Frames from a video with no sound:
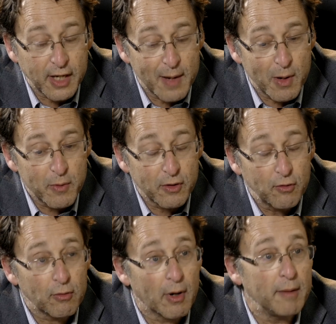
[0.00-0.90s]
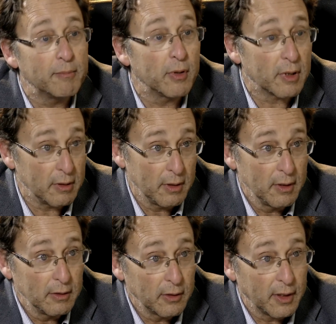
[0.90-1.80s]
came up with a great book
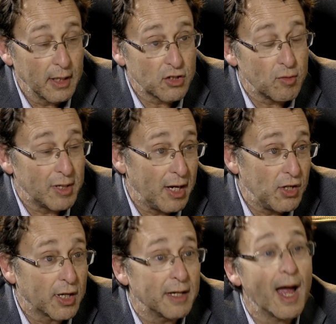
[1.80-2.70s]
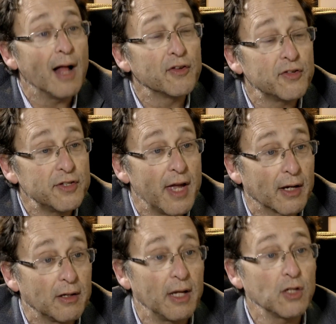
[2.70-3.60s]
looking at strategic analysis
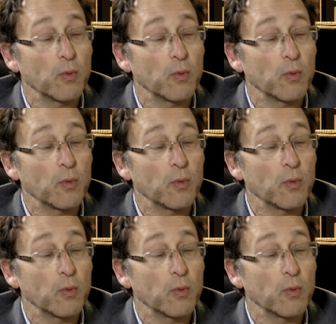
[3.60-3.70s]
techniques,